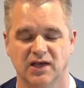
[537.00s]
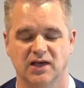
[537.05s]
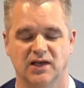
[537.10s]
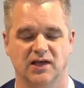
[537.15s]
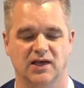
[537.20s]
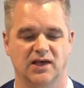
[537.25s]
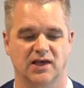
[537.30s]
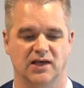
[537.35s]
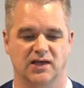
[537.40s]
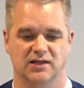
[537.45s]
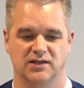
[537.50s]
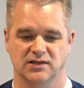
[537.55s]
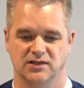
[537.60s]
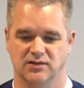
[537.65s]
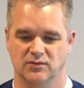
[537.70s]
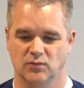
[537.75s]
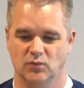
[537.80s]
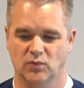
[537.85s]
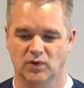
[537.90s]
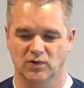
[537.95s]
and
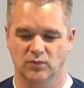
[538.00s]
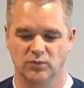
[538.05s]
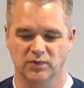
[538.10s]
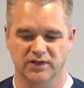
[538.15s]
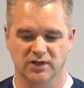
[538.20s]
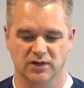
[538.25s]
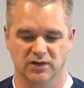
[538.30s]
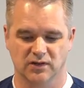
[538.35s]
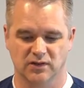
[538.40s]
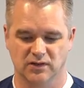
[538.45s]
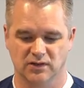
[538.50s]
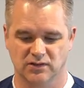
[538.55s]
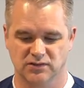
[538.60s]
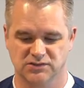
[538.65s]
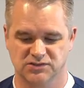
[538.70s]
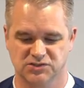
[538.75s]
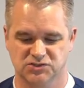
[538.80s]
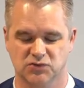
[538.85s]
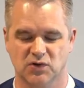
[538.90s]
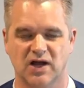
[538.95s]
what we are
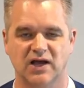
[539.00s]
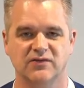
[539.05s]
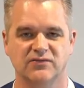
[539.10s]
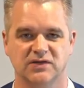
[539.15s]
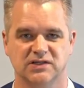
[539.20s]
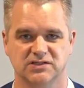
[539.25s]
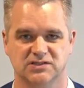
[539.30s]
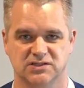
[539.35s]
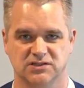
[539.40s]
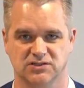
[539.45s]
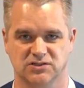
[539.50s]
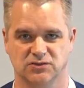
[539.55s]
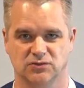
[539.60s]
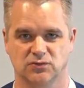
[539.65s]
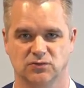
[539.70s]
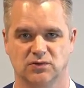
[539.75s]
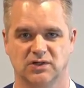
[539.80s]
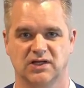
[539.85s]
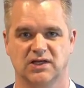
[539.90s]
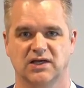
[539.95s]
striving to
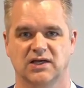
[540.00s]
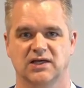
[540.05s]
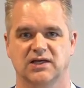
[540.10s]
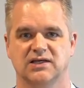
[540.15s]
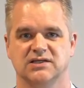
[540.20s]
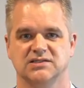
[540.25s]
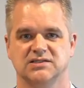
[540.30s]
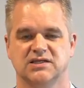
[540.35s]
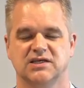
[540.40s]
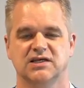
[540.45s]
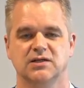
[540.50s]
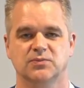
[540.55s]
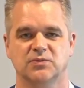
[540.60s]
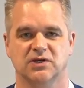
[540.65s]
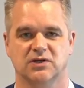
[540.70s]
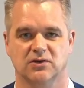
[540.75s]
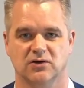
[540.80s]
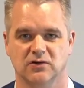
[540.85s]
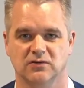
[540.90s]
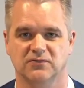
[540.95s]
do is keep the
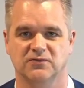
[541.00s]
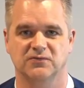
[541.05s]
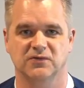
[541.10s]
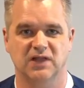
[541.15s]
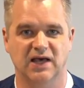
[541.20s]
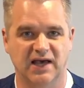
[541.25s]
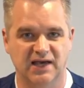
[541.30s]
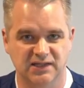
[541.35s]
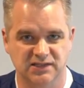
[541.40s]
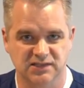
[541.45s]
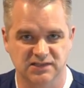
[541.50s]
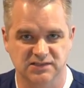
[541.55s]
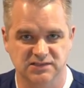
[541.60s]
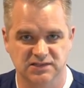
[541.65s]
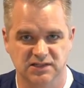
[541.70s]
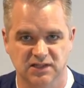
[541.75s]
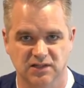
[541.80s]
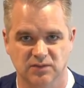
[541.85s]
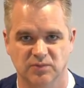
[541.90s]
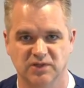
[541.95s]
curve flattened,
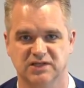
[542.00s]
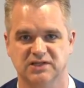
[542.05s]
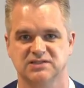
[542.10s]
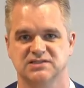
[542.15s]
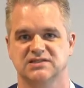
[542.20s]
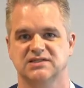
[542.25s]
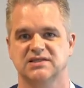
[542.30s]
because